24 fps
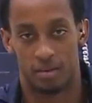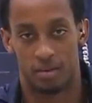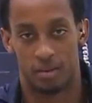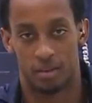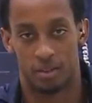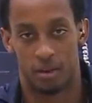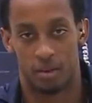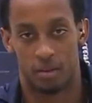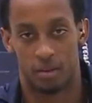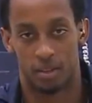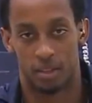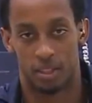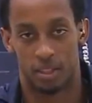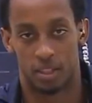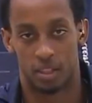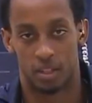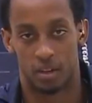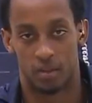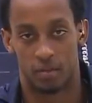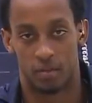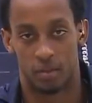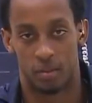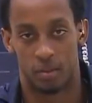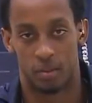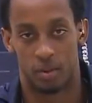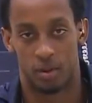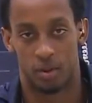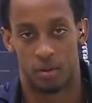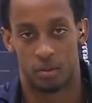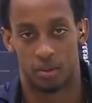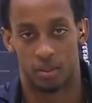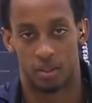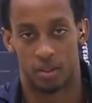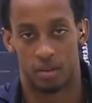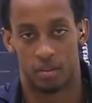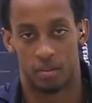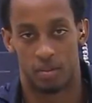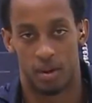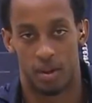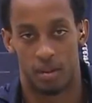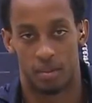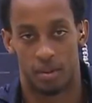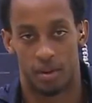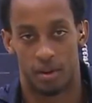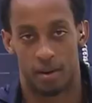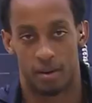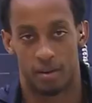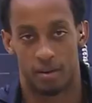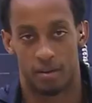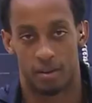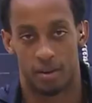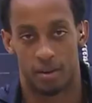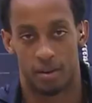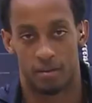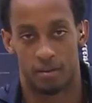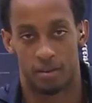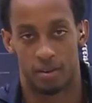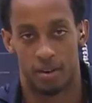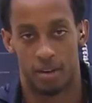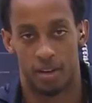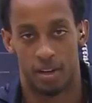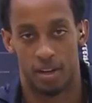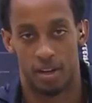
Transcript: so I wasn't sure if the ball was going to pop out or whatever.